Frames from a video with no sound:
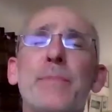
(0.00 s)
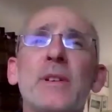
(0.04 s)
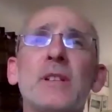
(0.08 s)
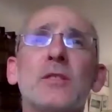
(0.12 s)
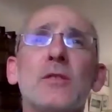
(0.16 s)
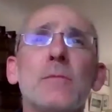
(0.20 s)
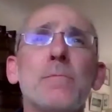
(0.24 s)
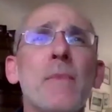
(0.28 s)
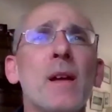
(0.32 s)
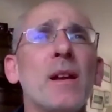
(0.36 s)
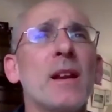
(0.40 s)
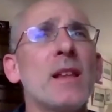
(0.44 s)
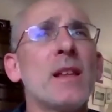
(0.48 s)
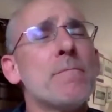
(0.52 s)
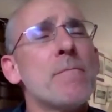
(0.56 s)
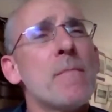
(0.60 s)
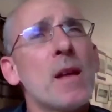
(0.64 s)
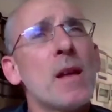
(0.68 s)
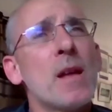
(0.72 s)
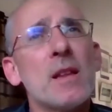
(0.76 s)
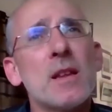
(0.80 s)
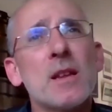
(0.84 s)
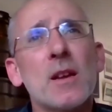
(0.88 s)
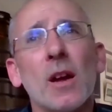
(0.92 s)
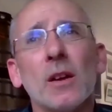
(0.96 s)
been to many,
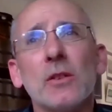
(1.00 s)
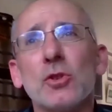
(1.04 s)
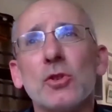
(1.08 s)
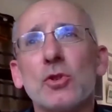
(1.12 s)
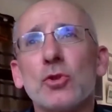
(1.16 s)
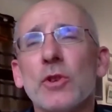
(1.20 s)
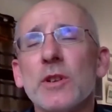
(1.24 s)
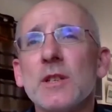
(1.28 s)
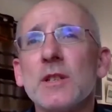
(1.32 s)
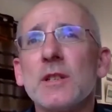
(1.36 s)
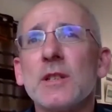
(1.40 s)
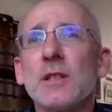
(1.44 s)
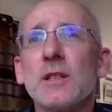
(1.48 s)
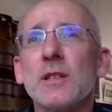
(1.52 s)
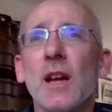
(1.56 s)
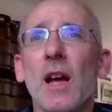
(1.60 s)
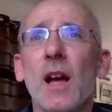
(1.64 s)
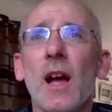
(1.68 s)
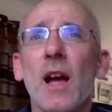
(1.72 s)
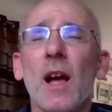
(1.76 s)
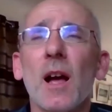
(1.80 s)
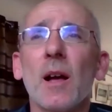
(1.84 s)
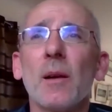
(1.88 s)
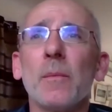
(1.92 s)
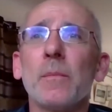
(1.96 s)
many countries,
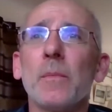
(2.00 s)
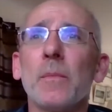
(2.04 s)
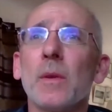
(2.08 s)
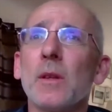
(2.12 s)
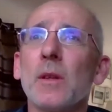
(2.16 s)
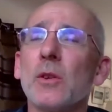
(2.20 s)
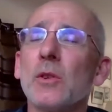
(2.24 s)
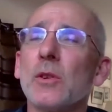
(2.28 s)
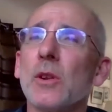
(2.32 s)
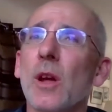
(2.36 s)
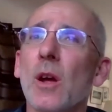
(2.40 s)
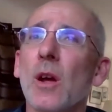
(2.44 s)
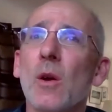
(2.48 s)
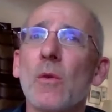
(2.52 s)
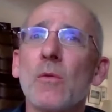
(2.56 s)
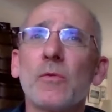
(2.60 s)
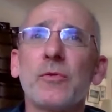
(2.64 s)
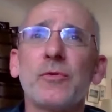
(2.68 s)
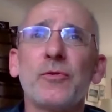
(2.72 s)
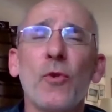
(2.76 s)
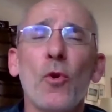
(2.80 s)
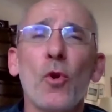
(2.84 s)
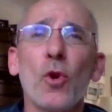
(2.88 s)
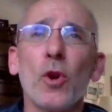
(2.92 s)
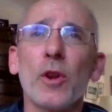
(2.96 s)

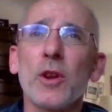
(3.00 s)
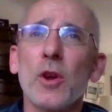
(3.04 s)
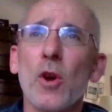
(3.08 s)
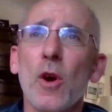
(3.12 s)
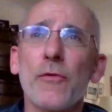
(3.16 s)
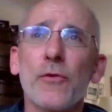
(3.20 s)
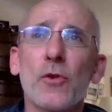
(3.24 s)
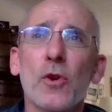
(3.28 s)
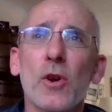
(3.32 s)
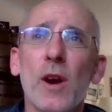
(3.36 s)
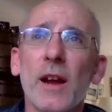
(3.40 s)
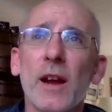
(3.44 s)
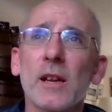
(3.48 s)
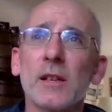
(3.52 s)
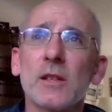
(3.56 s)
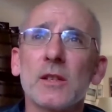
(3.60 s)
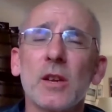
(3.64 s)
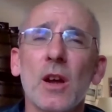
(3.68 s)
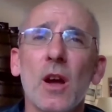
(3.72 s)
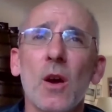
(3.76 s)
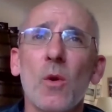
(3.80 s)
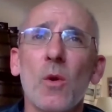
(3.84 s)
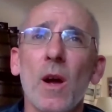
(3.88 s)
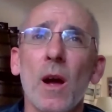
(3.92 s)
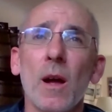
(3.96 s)
falling off
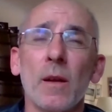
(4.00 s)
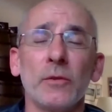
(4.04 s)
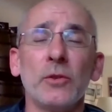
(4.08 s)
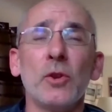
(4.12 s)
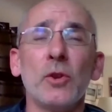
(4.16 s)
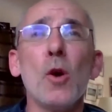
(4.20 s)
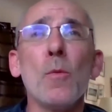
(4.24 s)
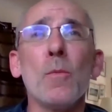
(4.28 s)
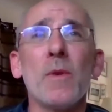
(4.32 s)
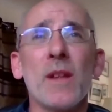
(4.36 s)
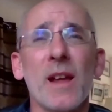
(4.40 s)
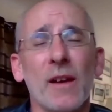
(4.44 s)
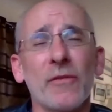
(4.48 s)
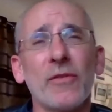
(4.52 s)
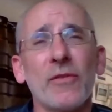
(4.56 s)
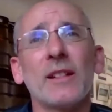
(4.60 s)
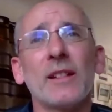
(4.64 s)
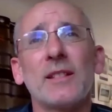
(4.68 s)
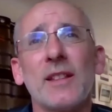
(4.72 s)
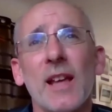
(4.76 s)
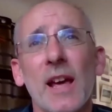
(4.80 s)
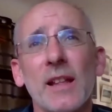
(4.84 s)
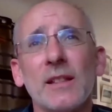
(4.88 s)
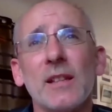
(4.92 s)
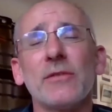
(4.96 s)
Krakatoa. Normally, I've
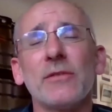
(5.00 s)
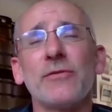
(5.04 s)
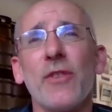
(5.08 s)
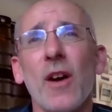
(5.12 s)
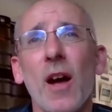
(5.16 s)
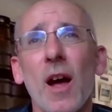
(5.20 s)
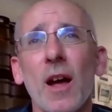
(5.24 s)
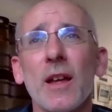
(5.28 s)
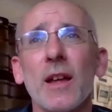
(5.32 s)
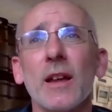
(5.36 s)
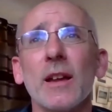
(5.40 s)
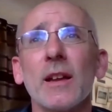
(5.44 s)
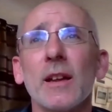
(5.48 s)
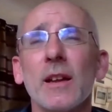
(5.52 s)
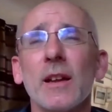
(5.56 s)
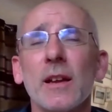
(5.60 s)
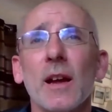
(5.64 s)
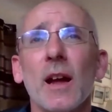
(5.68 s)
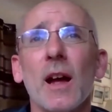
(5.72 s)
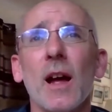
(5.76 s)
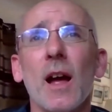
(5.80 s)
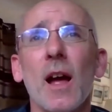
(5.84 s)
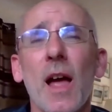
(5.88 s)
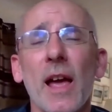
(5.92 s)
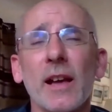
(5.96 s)
had death-defying
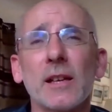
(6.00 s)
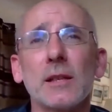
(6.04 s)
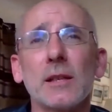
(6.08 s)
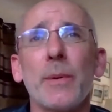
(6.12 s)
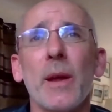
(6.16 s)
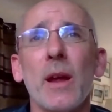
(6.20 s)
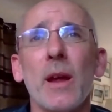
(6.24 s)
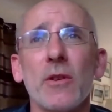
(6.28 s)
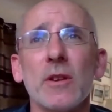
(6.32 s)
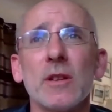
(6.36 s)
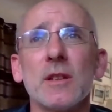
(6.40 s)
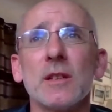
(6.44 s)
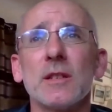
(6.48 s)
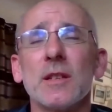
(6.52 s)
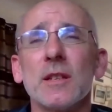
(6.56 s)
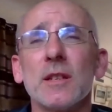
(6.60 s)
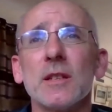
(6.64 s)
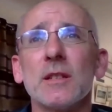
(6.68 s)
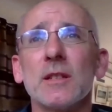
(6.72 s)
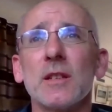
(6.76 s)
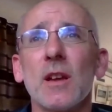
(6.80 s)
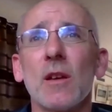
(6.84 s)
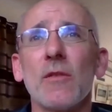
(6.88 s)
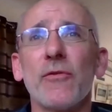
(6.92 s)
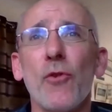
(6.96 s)

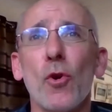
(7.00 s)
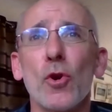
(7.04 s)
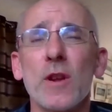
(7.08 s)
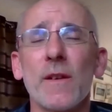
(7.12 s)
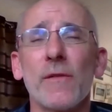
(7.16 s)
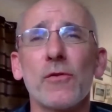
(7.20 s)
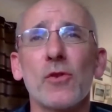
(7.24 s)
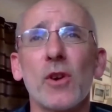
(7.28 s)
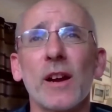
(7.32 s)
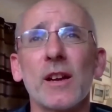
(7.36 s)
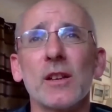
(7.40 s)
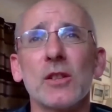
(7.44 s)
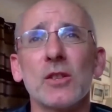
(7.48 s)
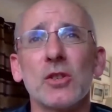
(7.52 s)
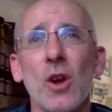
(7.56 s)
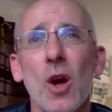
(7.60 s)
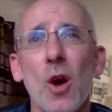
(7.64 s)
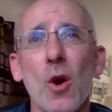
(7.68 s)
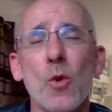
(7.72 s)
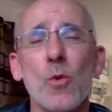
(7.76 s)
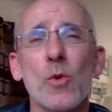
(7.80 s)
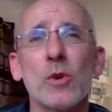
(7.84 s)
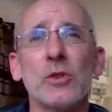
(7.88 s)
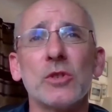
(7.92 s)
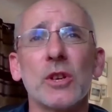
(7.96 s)
experiences. So falling off
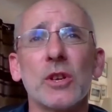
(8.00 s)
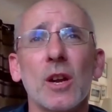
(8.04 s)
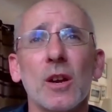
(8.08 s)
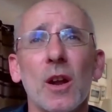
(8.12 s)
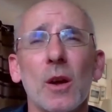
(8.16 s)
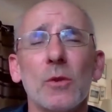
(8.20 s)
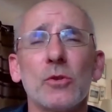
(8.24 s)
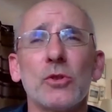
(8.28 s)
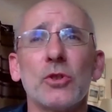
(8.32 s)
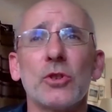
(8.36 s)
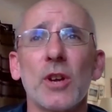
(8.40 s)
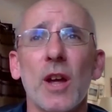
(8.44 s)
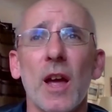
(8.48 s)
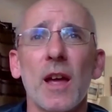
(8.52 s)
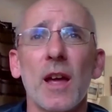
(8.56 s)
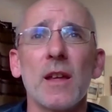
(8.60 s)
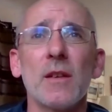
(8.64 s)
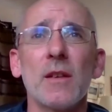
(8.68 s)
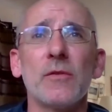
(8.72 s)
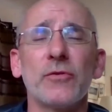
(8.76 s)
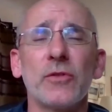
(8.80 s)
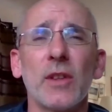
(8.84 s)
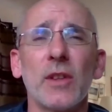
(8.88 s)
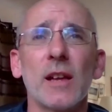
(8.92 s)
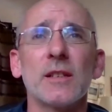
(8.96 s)
Krakatoa was a close
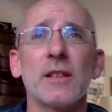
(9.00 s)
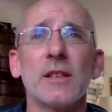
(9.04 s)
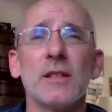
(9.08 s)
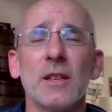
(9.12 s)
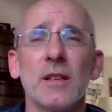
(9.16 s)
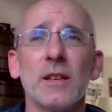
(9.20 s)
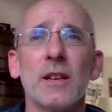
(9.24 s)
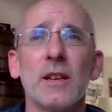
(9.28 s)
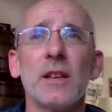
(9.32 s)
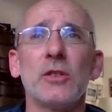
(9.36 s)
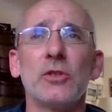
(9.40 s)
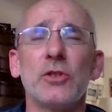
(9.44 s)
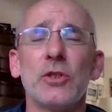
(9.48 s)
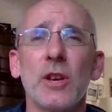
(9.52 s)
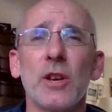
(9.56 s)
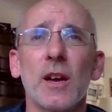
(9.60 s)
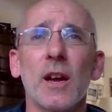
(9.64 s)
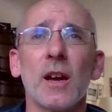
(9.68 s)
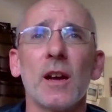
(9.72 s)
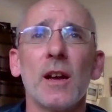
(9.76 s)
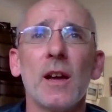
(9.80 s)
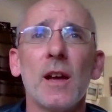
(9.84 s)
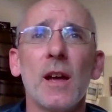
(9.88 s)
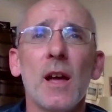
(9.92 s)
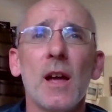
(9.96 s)
shave. That's
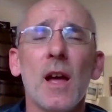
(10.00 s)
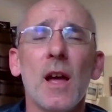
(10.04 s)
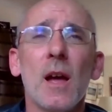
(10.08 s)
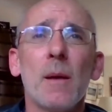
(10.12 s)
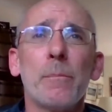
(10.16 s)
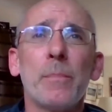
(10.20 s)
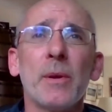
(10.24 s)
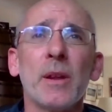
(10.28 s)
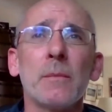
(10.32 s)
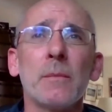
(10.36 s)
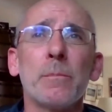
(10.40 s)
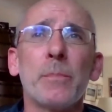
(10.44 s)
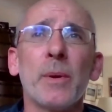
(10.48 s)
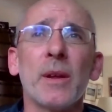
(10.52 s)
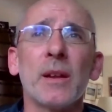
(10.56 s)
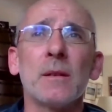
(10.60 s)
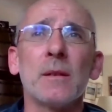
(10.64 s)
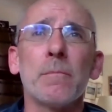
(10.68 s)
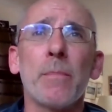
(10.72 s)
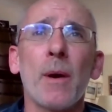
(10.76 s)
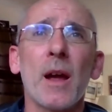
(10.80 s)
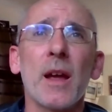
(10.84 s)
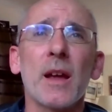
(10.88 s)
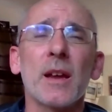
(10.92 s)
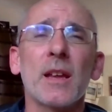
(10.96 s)
Indonesia. Being
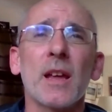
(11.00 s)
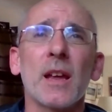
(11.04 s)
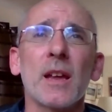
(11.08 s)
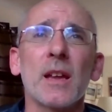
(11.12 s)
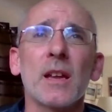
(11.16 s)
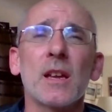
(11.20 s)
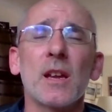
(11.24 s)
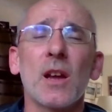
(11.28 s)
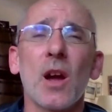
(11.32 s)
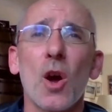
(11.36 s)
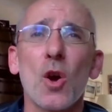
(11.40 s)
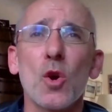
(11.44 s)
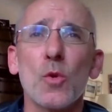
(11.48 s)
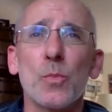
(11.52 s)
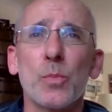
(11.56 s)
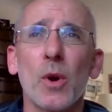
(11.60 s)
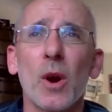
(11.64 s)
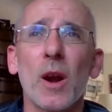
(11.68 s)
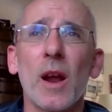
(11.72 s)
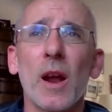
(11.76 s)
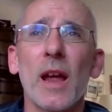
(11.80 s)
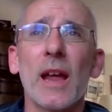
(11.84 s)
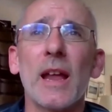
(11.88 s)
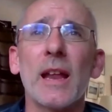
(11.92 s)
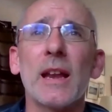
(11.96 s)
bitten by a king
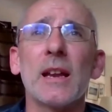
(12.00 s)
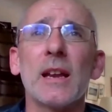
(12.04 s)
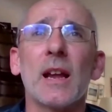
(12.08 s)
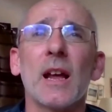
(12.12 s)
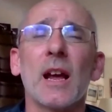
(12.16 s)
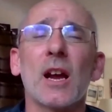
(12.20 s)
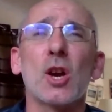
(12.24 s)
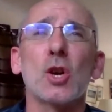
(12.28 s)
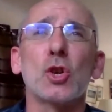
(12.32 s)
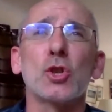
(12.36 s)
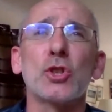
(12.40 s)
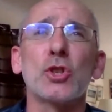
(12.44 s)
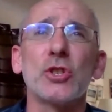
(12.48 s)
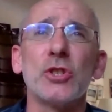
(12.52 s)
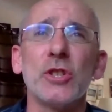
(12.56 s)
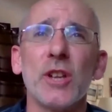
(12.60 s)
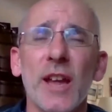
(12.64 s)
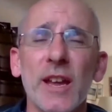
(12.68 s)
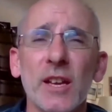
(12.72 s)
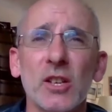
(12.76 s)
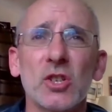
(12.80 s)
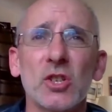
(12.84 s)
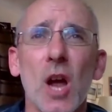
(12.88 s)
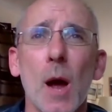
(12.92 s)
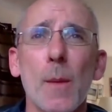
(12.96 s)
cobra in a
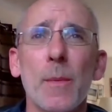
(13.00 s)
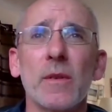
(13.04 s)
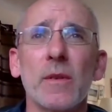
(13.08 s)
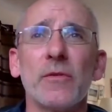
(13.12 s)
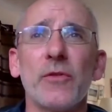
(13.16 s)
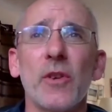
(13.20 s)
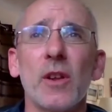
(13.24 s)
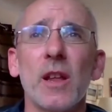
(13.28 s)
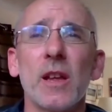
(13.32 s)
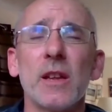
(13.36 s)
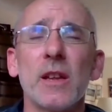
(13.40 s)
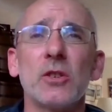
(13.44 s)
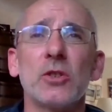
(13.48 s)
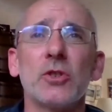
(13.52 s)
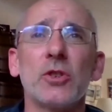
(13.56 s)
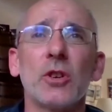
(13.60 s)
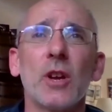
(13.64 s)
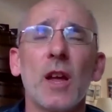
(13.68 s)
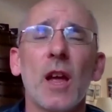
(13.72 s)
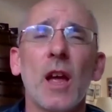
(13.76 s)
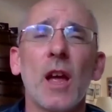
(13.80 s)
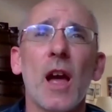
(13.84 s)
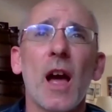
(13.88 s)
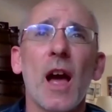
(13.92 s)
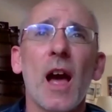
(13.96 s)
snake-charming village
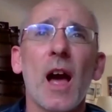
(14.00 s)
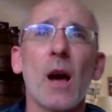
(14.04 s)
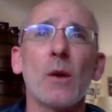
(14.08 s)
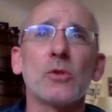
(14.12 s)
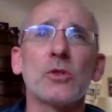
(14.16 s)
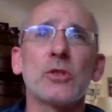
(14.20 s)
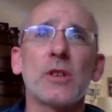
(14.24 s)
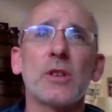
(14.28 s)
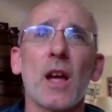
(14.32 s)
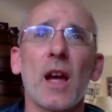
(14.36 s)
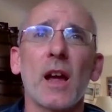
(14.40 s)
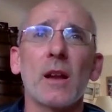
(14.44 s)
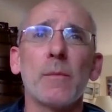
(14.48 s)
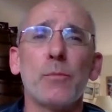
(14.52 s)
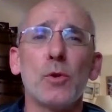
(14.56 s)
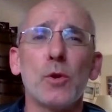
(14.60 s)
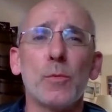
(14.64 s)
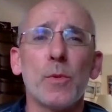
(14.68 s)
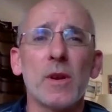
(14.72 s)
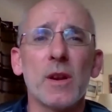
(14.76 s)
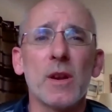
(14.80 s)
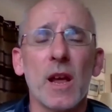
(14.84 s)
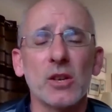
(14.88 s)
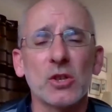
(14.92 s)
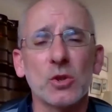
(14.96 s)
outside
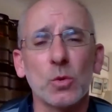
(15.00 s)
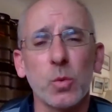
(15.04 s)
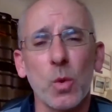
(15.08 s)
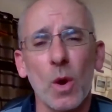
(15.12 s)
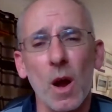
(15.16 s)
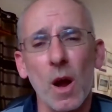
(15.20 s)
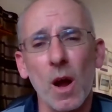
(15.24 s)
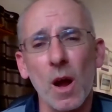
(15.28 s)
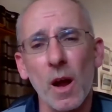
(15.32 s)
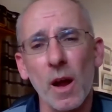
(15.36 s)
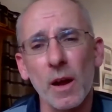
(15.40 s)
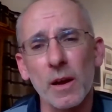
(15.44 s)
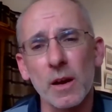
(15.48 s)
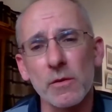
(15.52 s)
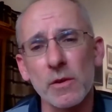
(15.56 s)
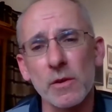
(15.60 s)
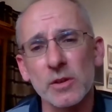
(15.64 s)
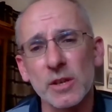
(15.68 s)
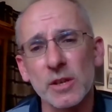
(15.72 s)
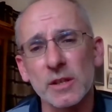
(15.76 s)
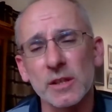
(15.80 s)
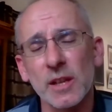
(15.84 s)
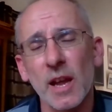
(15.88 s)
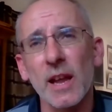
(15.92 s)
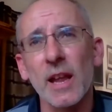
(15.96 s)
Bhubaneswar in
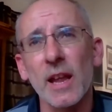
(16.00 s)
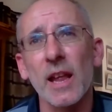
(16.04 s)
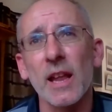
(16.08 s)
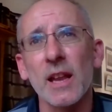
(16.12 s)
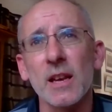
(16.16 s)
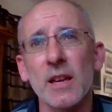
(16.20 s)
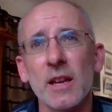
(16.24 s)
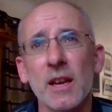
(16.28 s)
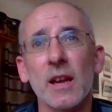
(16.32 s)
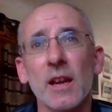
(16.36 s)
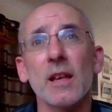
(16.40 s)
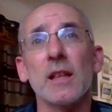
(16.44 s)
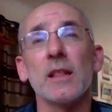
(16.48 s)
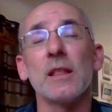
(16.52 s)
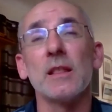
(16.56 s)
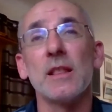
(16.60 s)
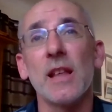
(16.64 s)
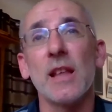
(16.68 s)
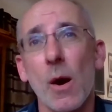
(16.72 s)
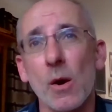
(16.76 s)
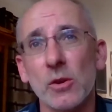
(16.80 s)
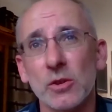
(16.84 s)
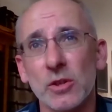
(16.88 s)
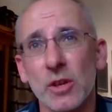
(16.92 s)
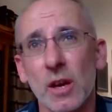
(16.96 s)
Orissa State, India.
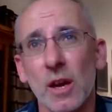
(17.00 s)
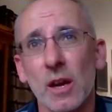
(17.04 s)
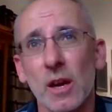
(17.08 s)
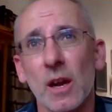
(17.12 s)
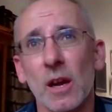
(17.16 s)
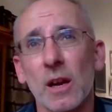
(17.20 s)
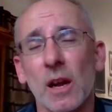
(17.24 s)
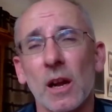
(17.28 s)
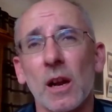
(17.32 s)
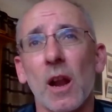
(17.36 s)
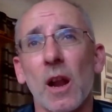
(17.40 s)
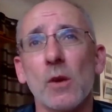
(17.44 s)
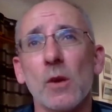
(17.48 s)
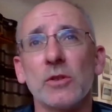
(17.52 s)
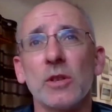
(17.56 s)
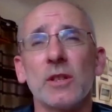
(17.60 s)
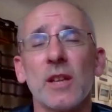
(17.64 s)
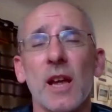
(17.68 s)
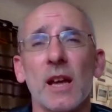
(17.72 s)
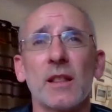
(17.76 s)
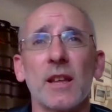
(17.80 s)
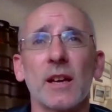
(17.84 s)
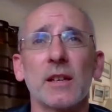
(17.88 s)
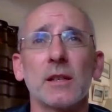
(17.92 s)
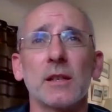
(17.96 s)
That was a
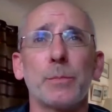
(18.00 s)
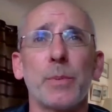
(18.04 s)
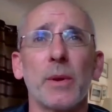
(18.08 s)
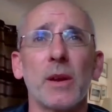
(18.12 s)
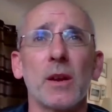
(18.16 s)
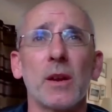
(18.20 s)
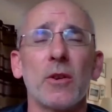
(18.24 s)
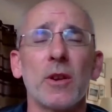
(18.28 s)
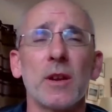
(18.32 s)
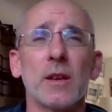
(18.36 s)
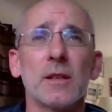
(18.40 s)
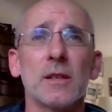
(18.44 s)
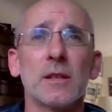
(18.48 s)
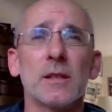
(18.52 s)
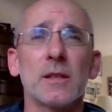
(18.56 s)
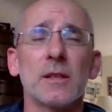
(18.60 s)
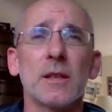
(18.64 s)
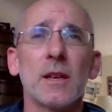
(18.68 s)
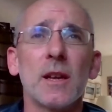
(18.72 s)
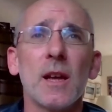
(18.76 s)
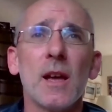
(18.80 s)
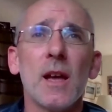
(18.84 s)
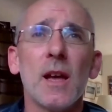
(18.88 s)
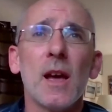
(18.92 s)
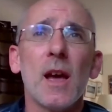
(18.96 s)
close-to-death experience.